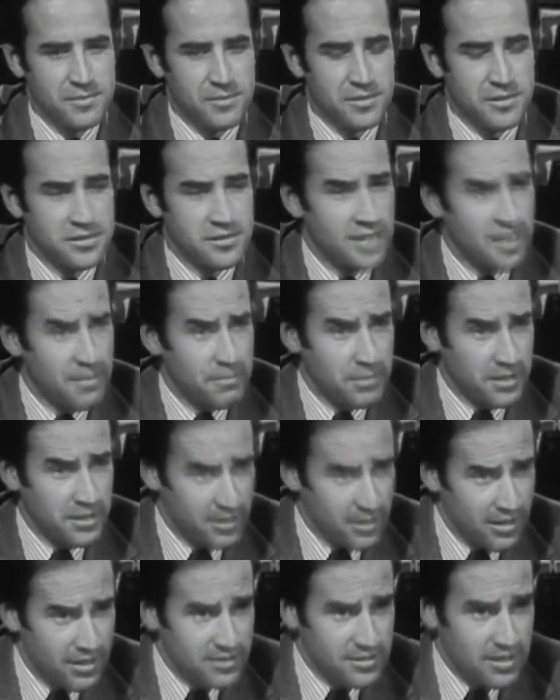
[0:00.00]
but it's not
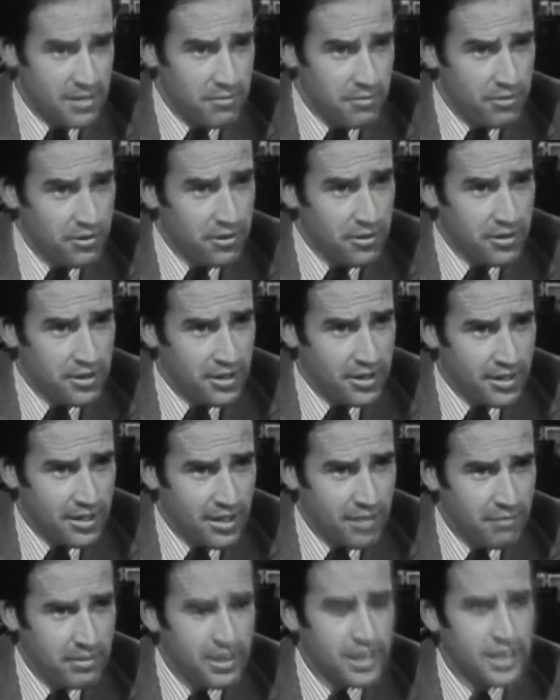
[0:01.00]
because I'm thirty and
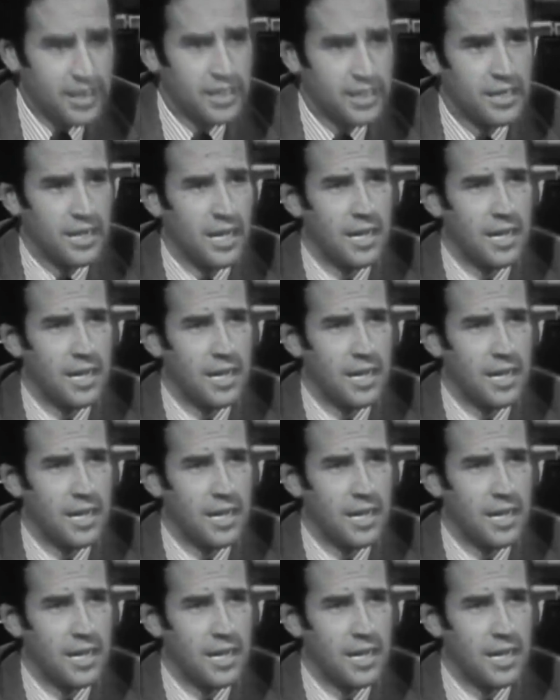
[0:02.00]
coming in.